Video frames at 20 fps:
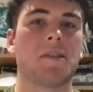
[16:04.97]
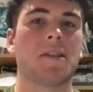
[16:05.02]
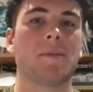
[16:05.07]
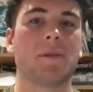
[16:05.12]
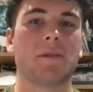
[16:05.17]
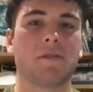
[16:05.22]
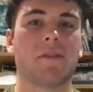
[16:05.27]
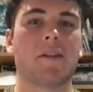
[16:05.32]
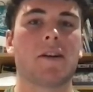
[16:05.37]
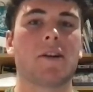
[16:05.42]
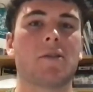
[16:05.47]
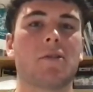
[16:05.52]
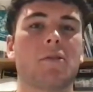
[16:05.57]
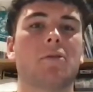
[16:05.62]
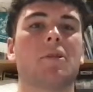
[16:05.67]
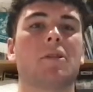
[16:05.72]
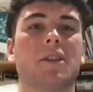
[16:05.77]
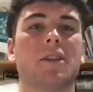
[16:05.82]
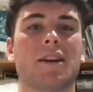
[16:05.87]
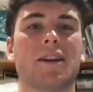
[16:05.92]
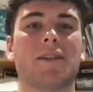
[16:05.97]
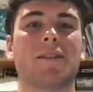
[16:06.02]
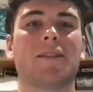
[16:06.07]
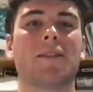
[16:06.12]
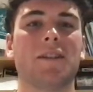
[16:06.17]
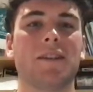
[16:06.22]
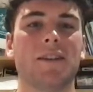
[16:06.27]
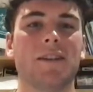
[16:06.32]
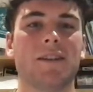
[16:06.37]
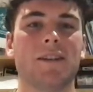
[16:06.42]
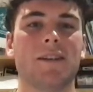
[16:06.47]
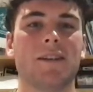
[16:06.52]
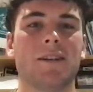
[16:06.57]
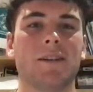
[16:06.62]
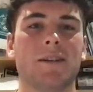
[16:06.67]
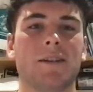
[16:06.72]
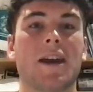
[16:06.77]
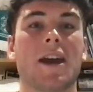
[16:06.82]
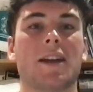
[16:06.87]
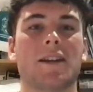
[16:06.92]
semi-final to Town
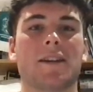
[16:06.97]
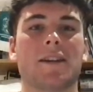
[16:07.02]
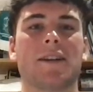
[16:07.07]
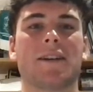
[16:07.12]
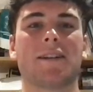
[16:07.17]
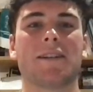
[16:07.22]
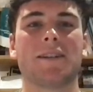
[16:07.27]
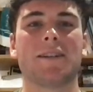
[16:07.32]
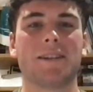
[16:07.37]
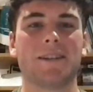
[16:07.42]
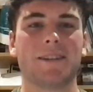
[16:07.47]
at Town,